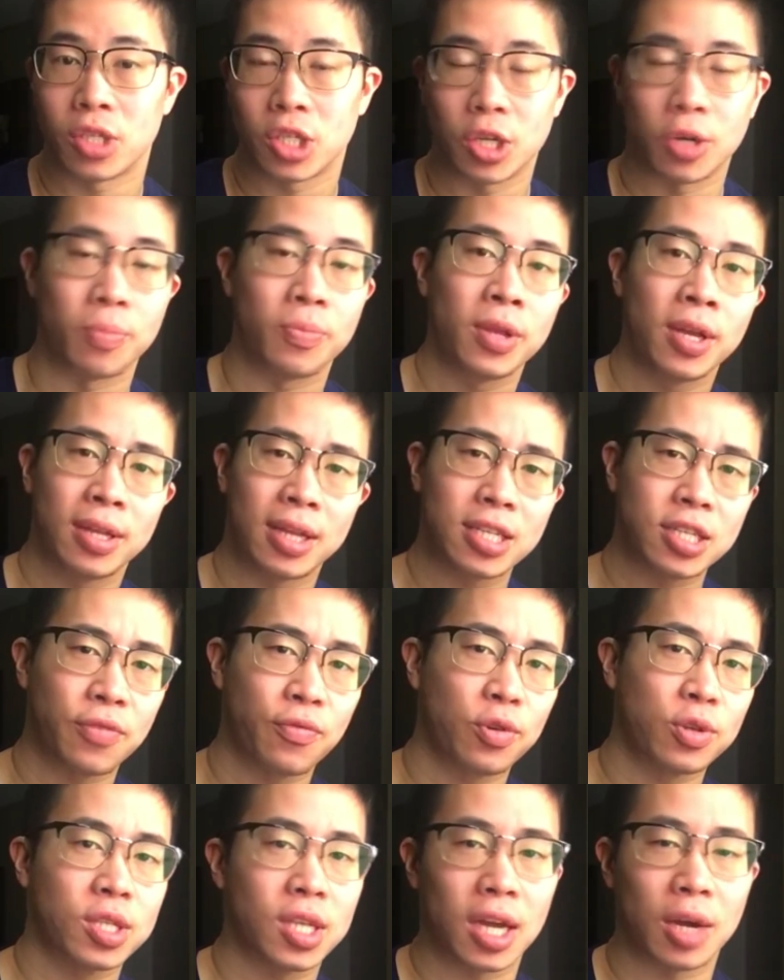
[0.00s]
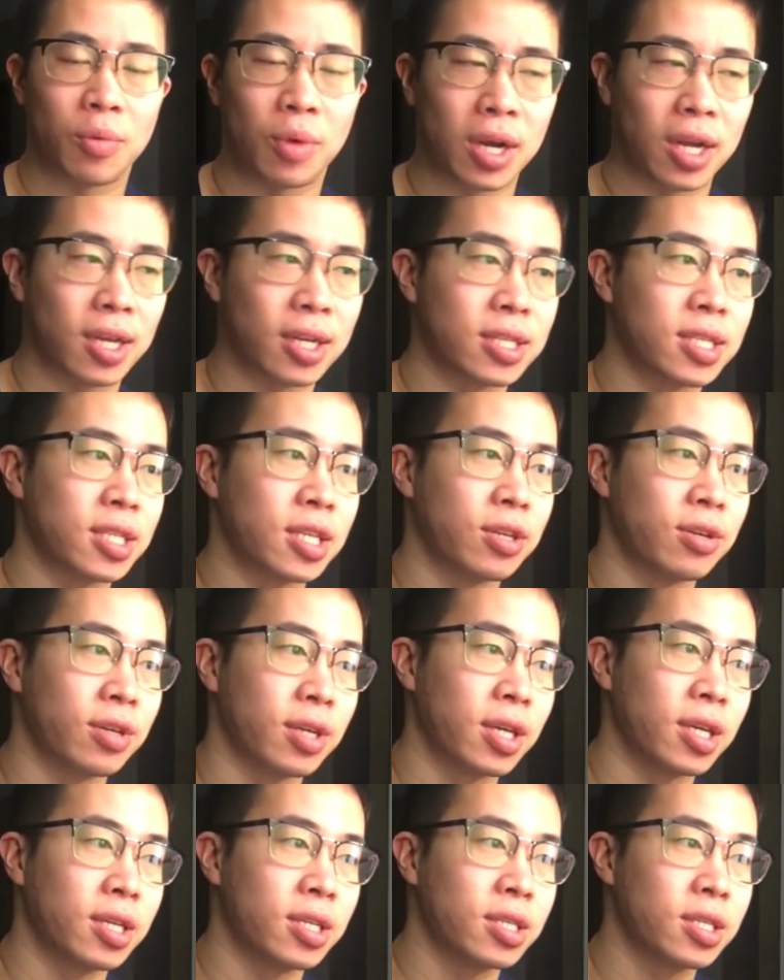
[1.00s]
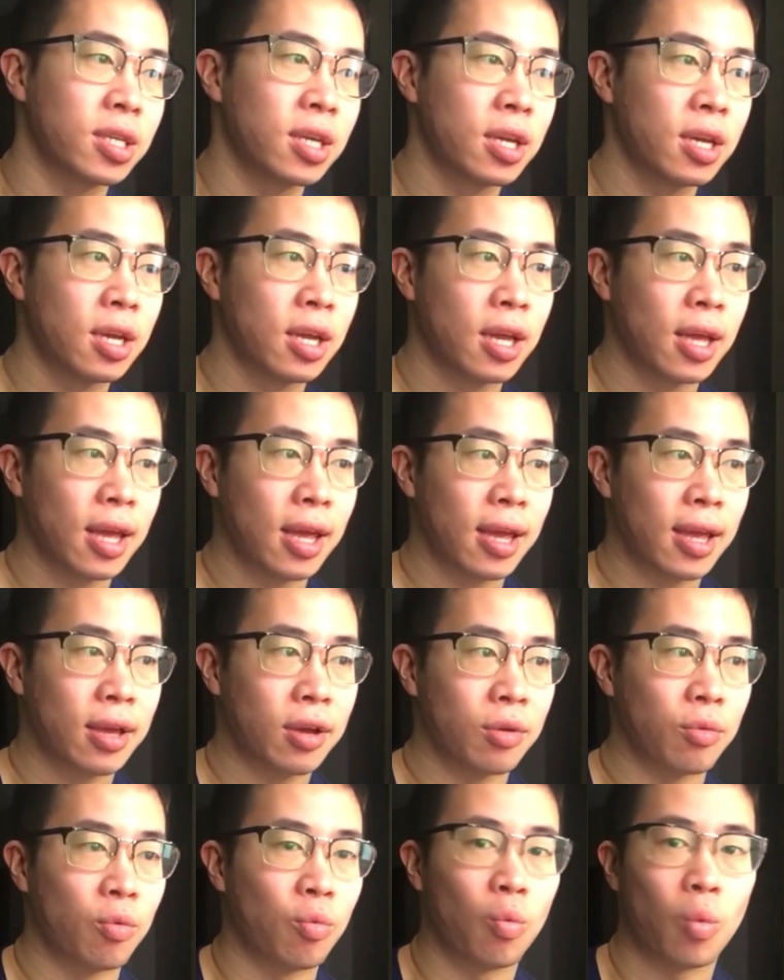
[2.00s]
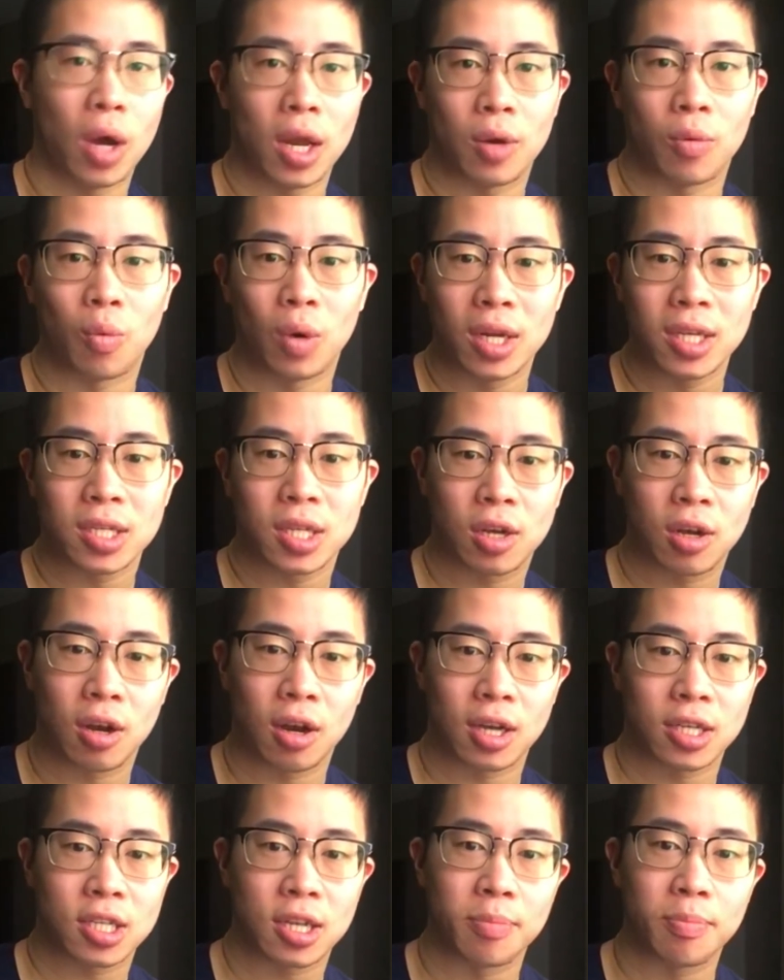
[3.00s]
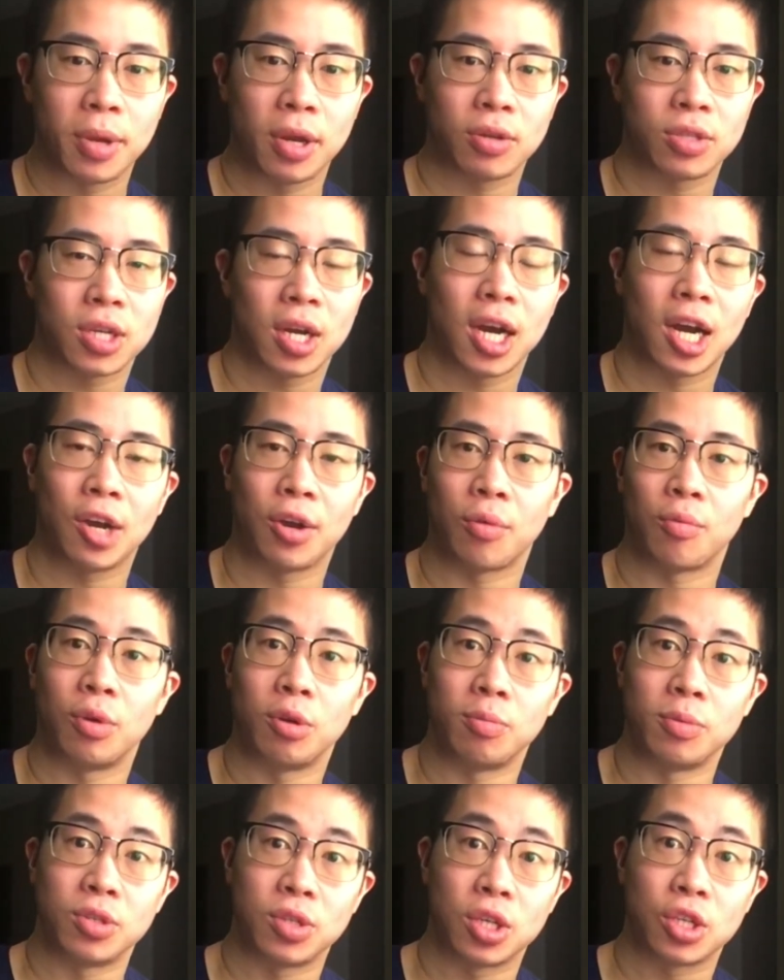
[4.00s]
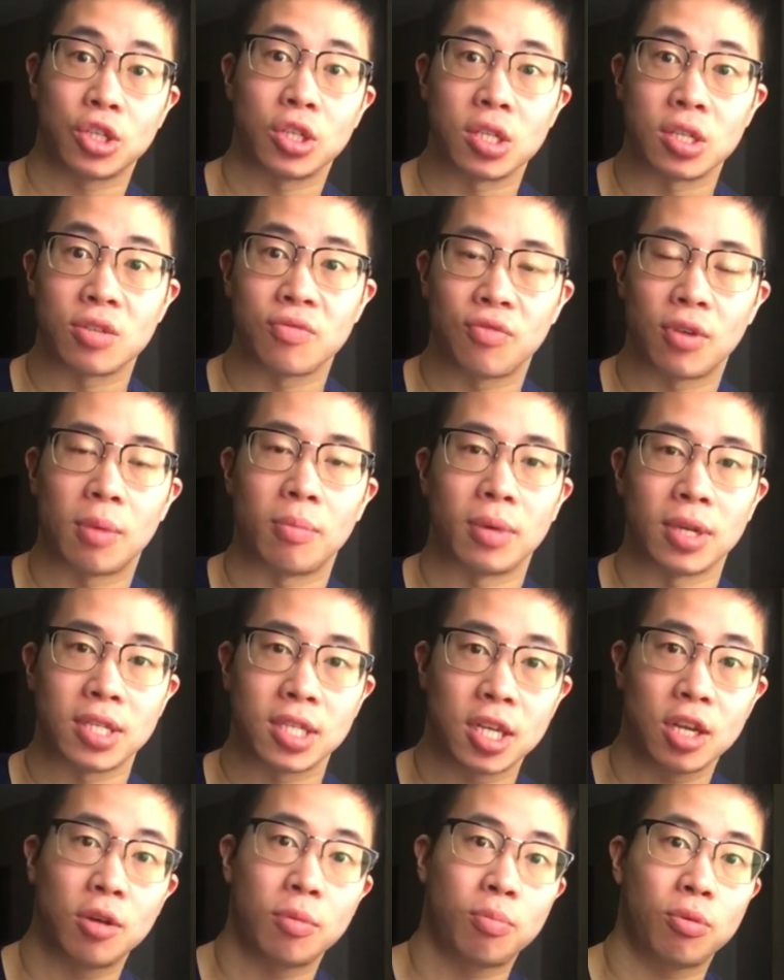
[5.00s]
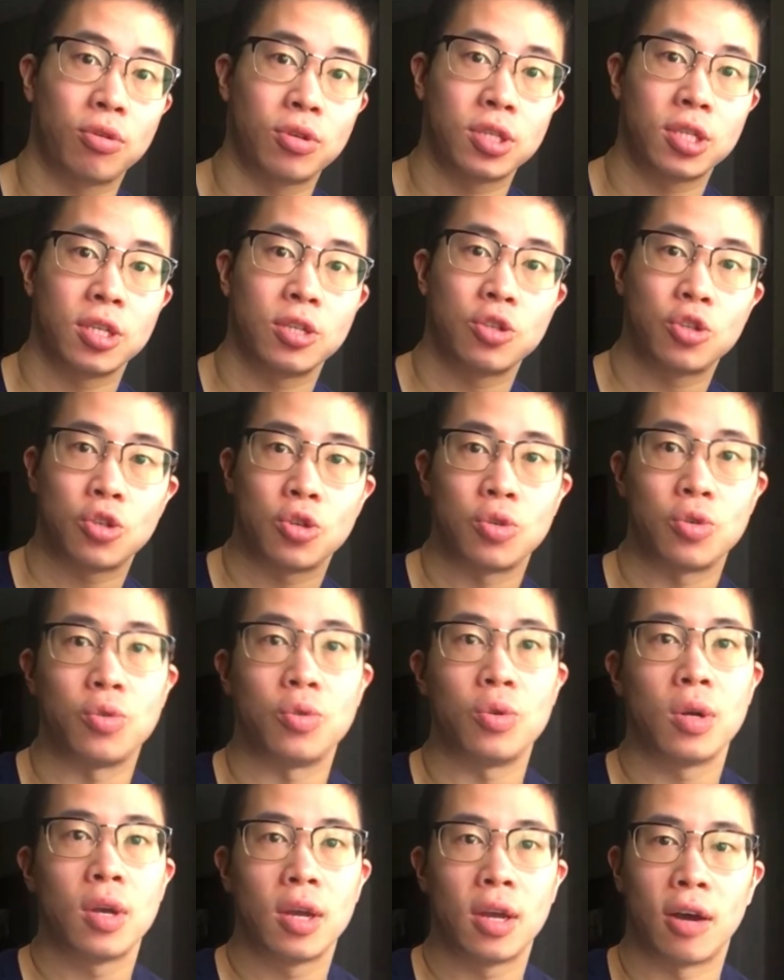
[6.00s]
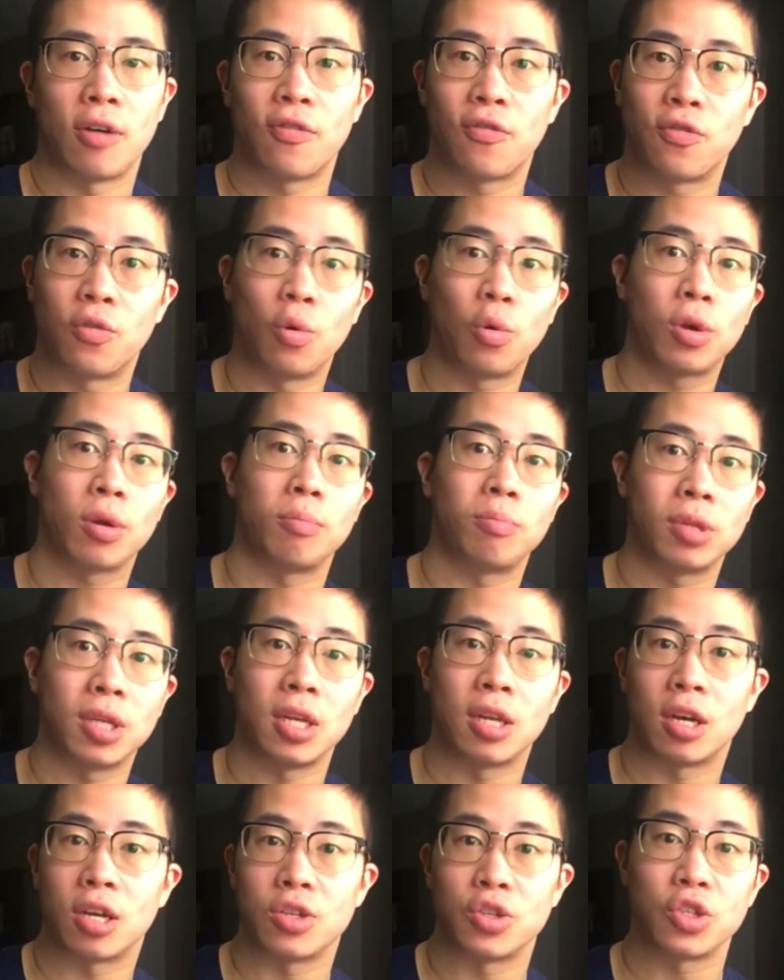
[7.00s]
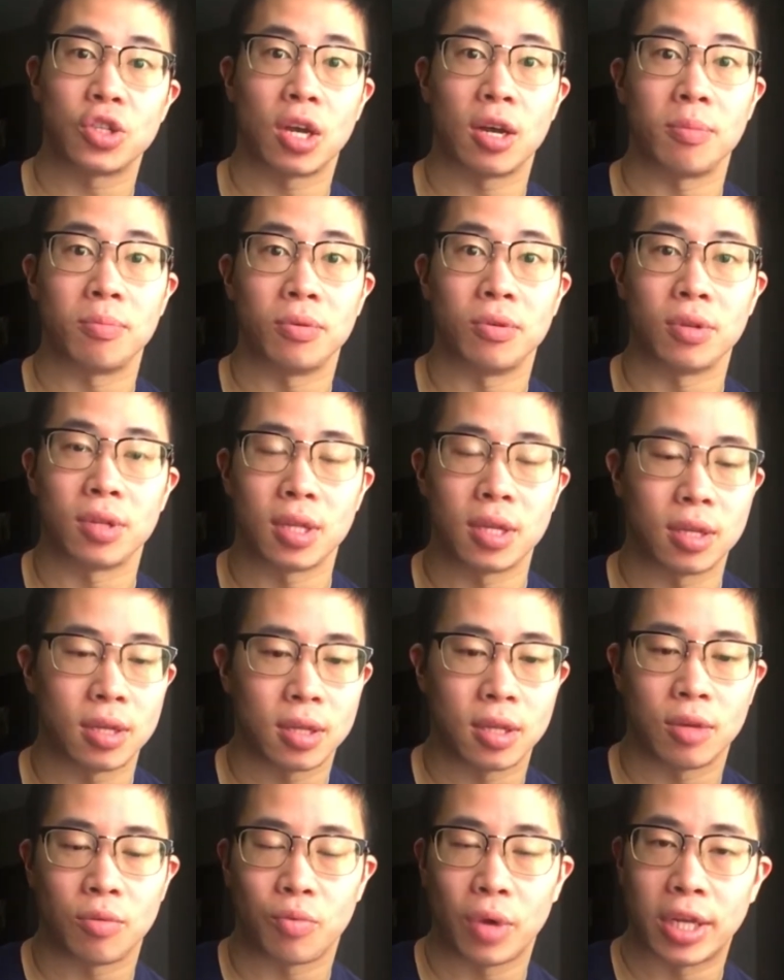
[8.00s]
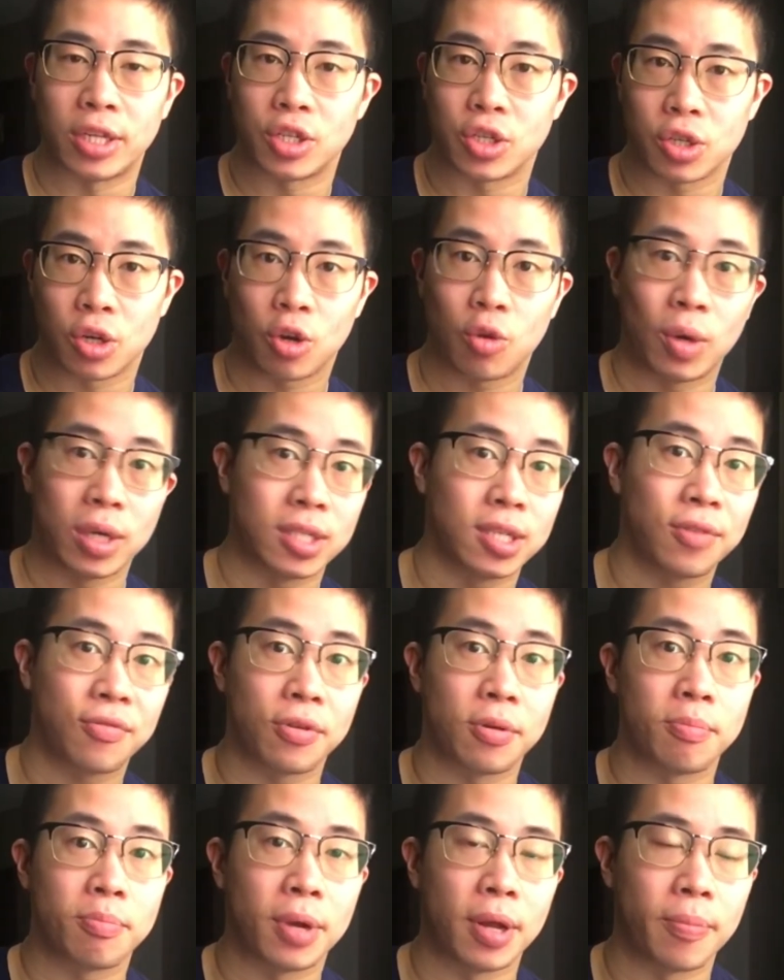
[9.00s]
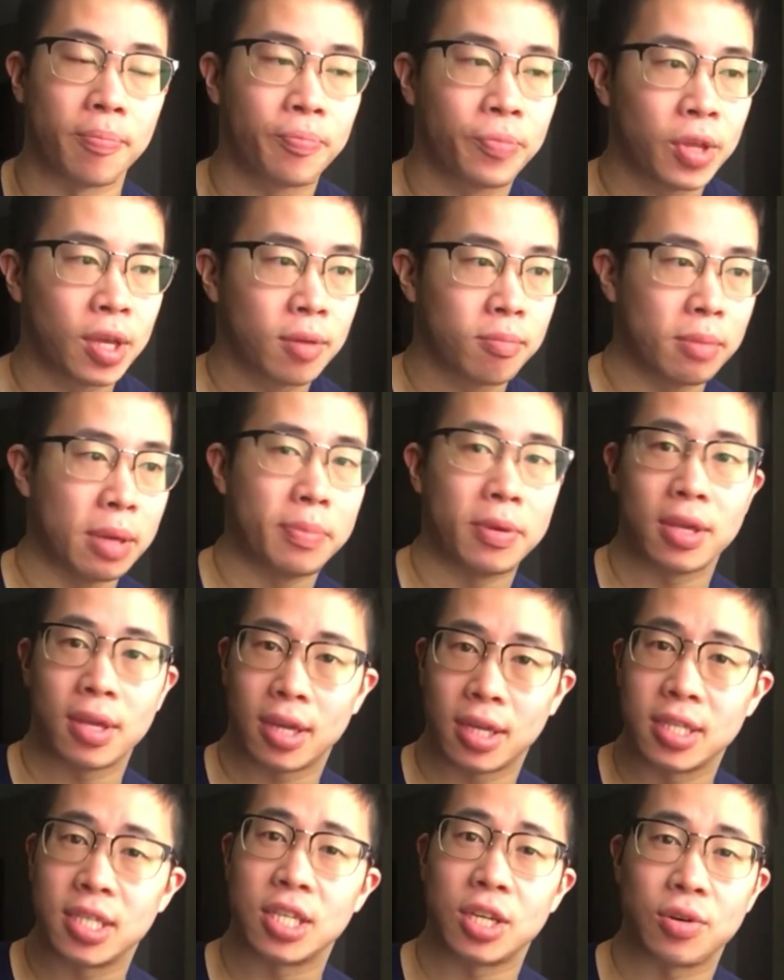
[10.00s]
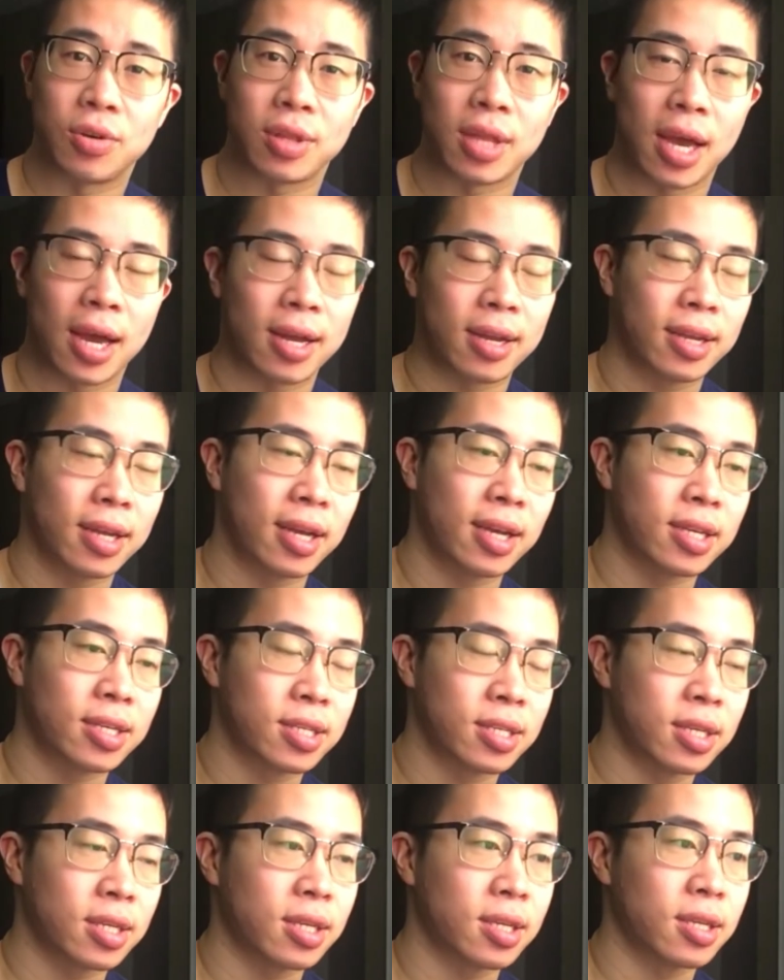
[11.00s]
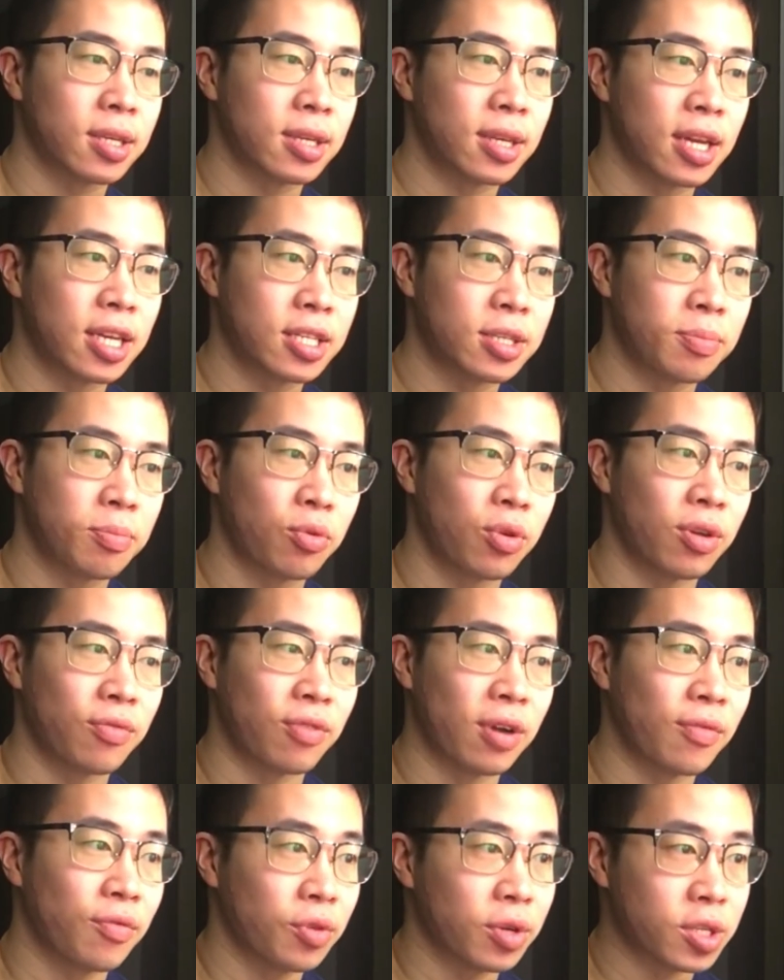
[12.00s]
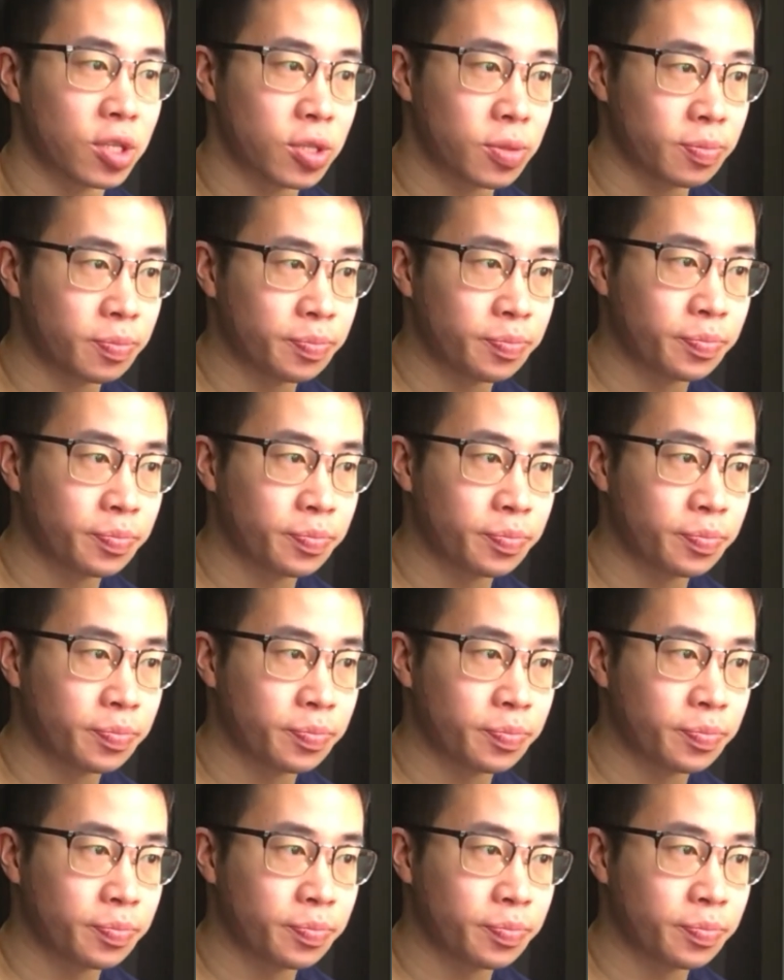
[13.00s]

So that's the first thing I want to consider is what is the cost compared to hiring real musicians from a single person to a full complete ensemble? The ranges are quite different, but maybe consider that as a point of reference.